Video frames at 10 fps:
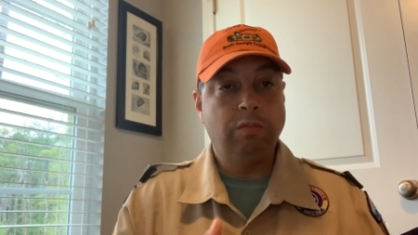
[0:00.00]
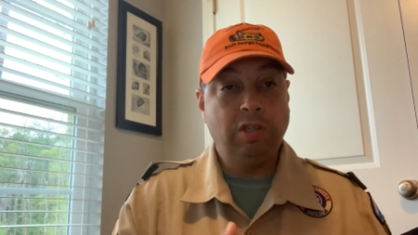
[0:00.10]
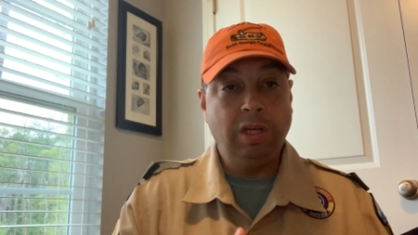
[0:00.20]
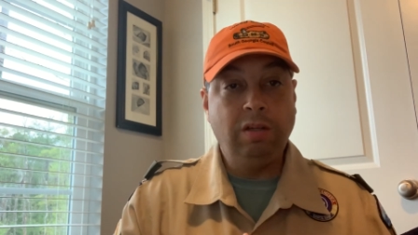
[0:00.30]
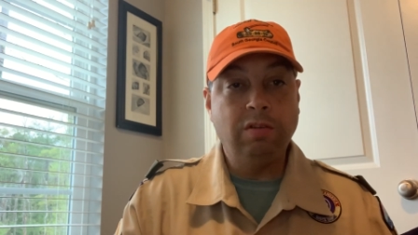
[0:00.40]

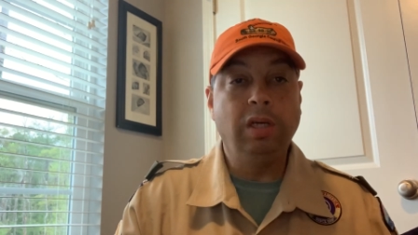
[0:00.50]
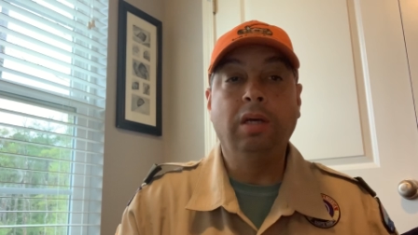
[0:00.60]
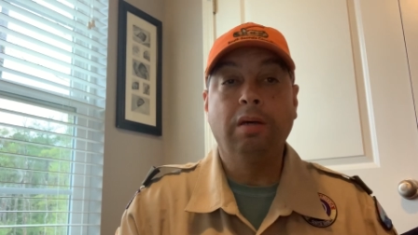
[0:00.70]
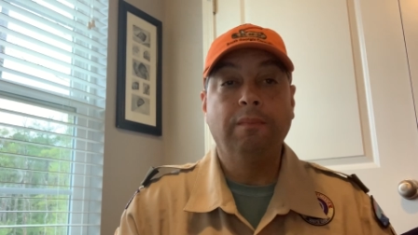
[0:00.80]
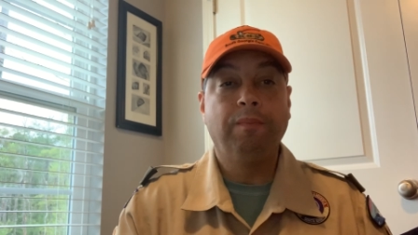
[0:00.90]

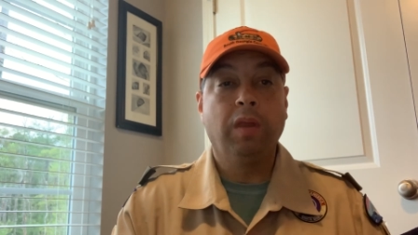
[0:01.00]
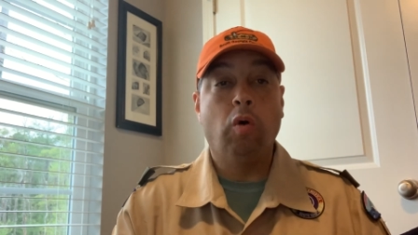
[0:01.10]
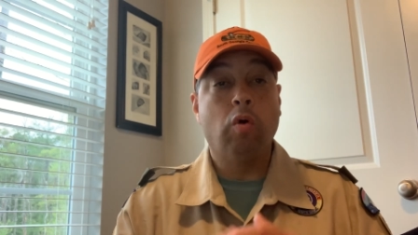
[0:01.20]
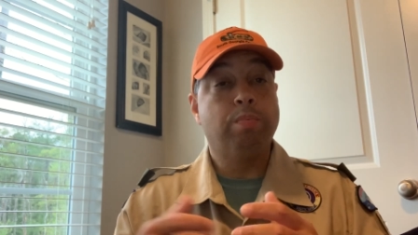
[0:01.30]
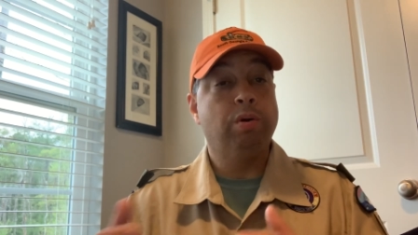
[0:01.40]
teaching
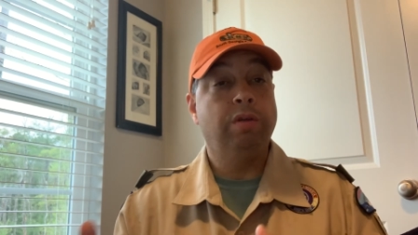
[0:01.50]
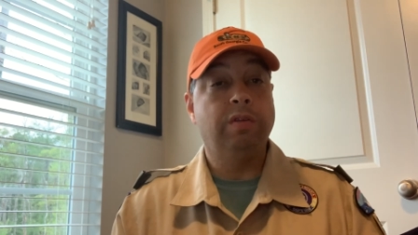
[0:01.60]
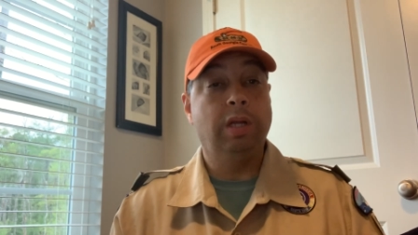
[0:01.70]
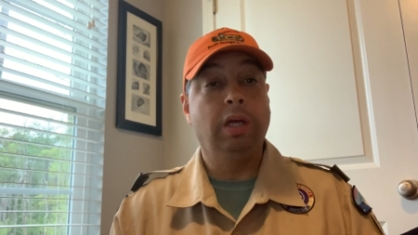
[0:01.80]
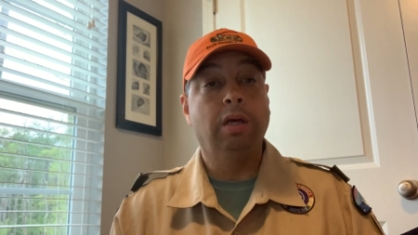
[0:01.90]
or
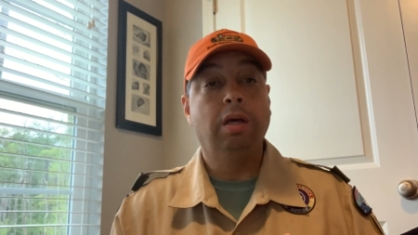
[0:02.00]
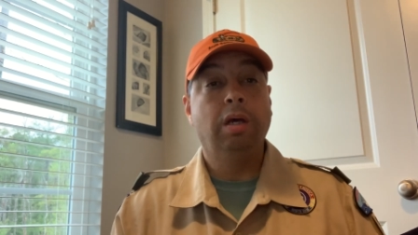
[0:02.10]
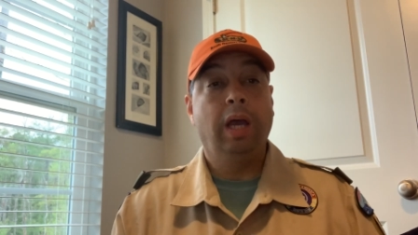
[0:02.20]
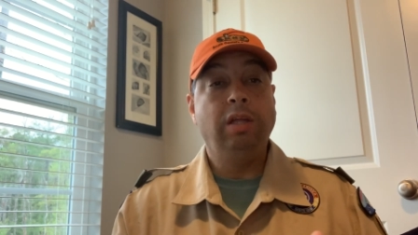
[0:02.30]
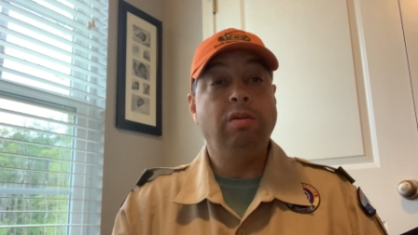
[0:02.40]
presenting,
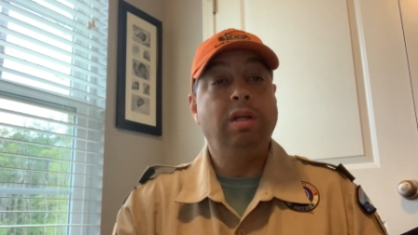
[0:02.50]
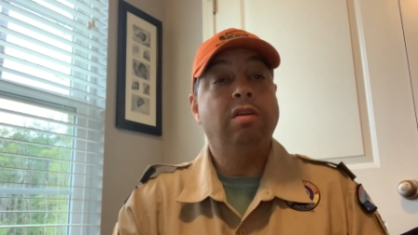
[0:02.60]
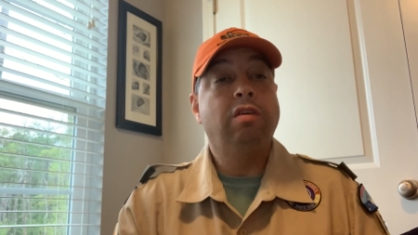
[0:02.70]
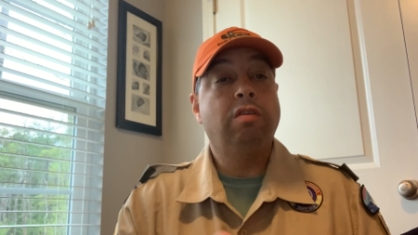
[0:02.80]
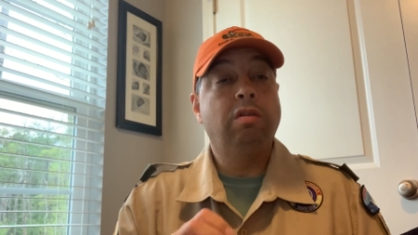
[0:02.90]
and you need
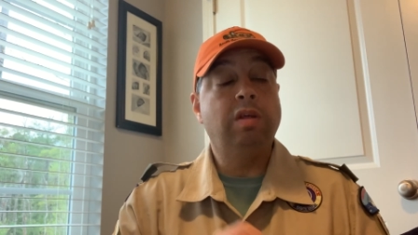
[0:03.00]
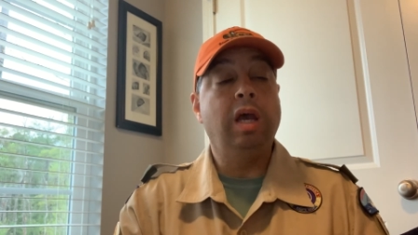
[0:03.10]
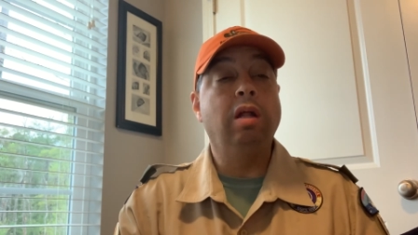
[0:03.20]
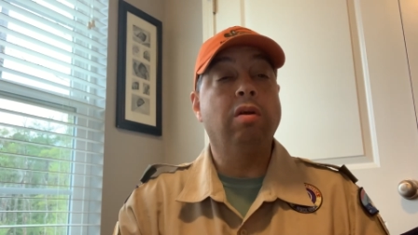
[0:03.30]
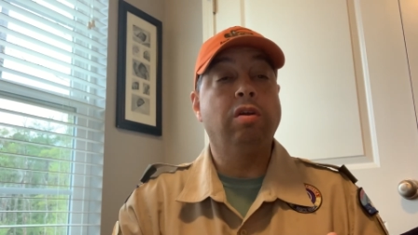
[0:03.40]
to
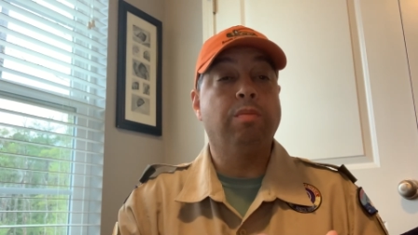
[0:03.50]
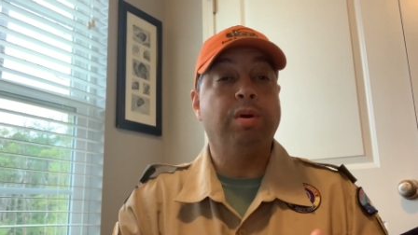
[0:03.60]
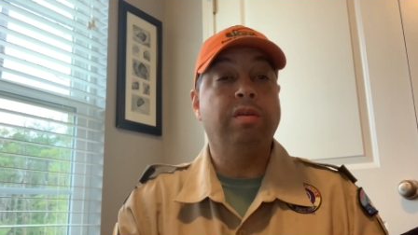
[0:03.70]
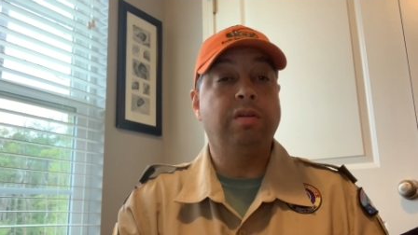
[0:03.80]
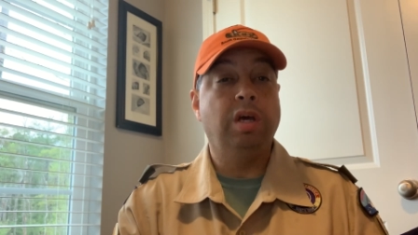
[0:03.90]
tailor your
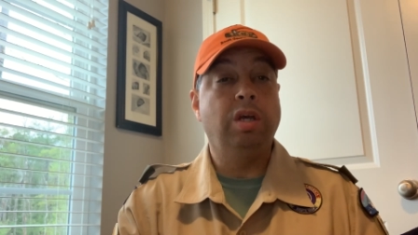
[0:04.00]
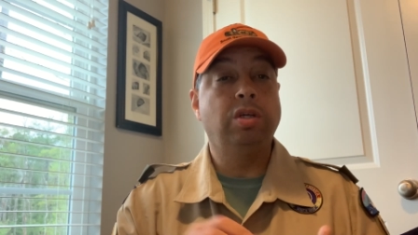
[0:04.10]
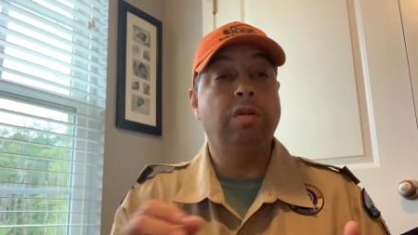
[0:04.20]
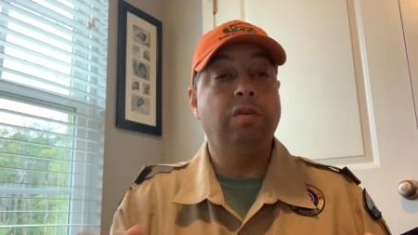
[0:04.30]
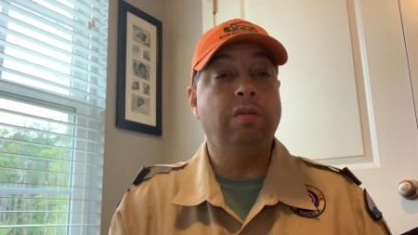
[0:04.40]

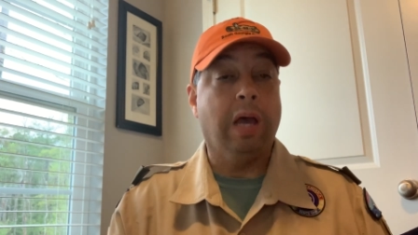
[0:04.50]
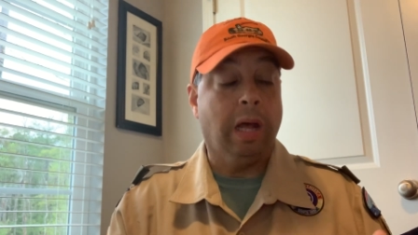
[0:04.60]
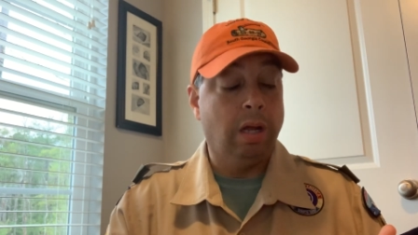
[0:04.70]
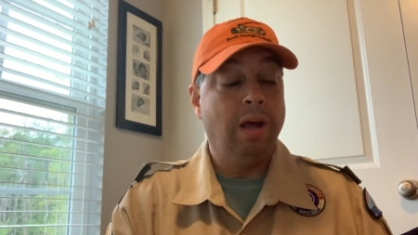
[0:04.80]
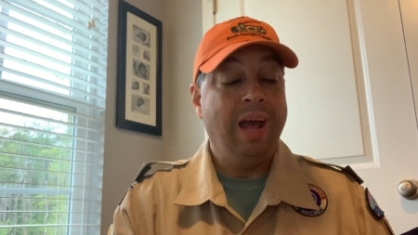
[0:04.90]
presentation to that.
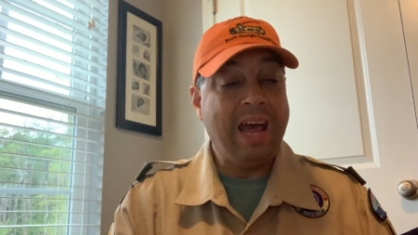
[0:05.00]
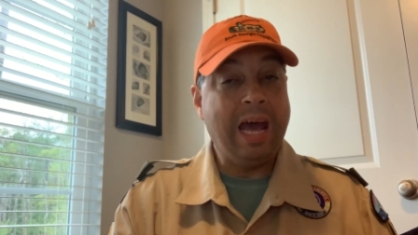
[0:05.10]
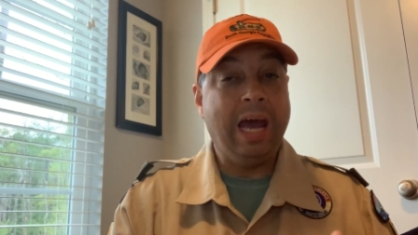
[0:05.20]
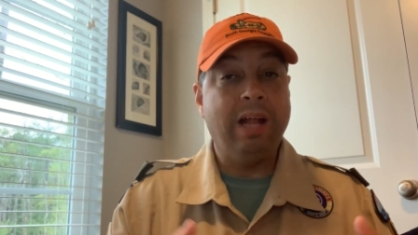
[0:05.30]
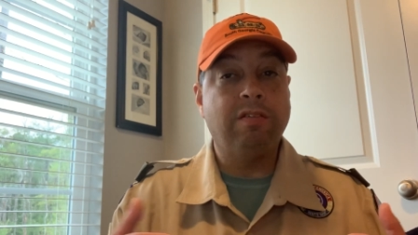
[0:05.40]

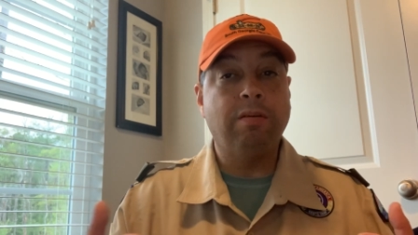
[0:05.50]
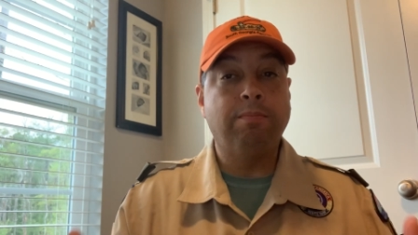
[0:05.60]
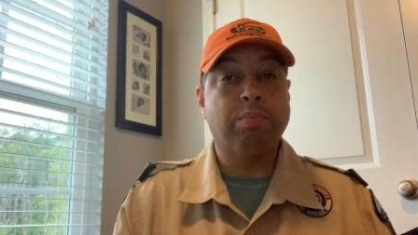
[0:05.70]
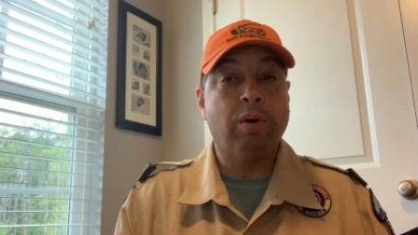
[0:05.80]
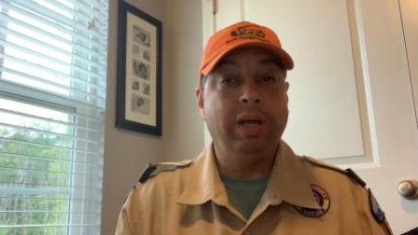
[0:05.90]
Add
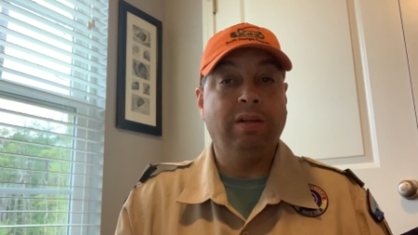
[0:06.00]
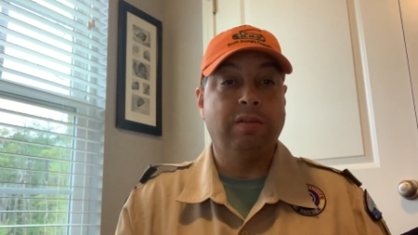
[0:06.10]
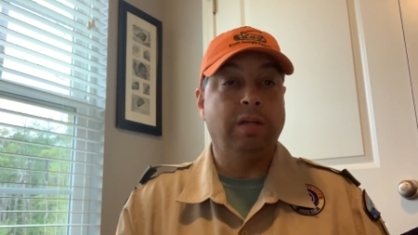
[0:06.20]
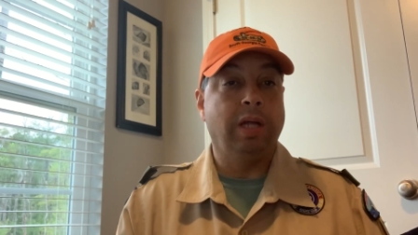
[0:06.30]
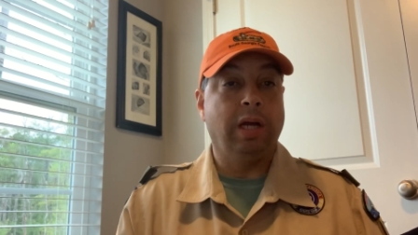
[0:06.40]
some breaks
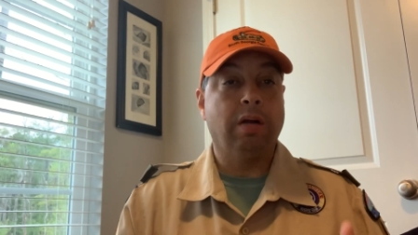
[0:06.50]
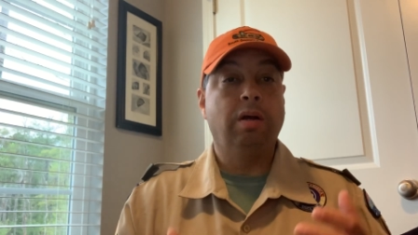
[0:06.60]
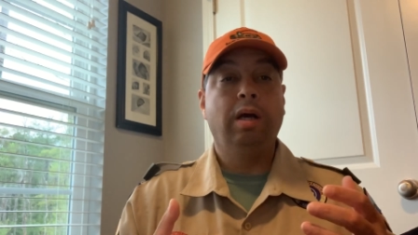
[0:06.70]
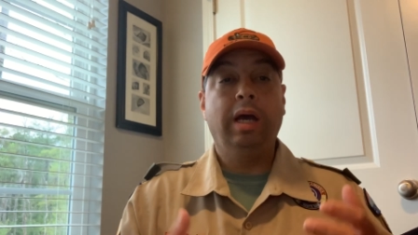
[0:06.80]
in there.